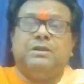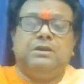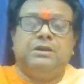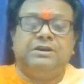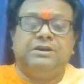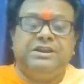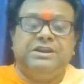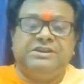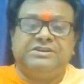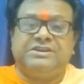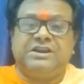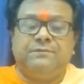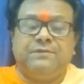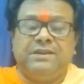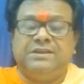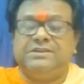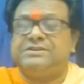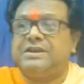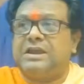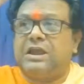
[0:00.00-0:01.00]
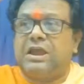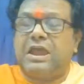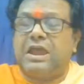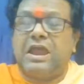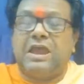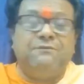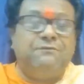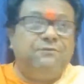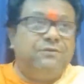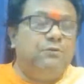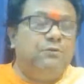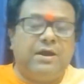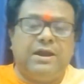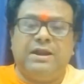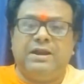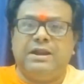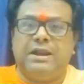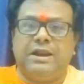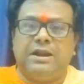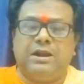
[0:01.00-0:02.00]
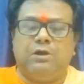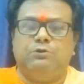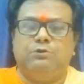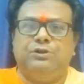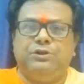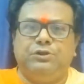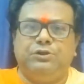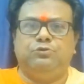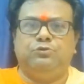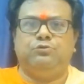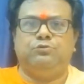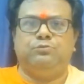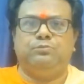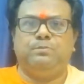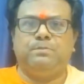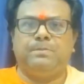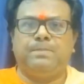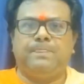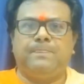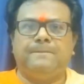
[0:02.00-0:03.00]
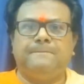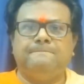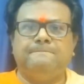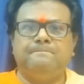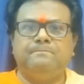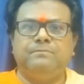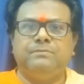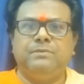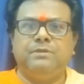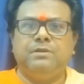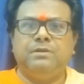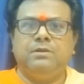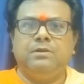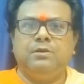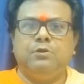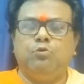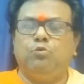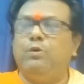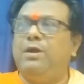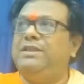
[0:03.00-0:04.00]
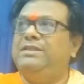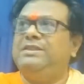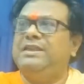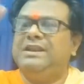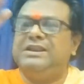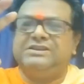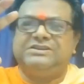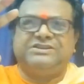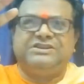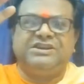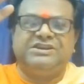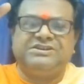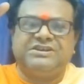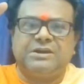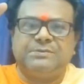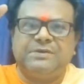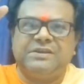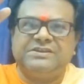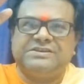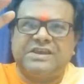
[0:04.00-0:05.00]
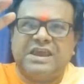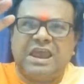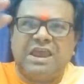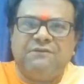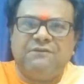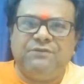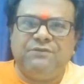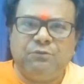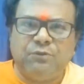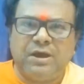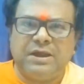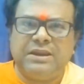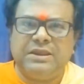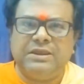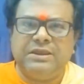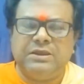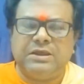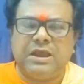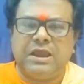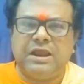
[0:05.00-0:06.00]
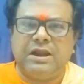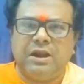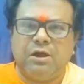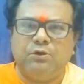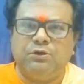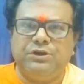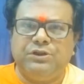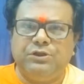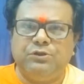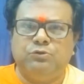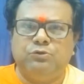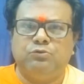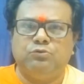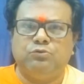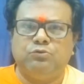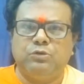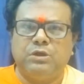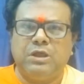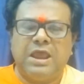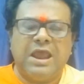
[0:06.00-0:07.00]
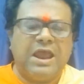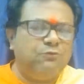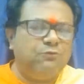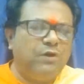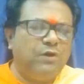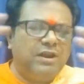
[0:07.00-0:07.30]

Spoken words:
disturbance everywhere around you, when there is disturbance everywhere around you, and when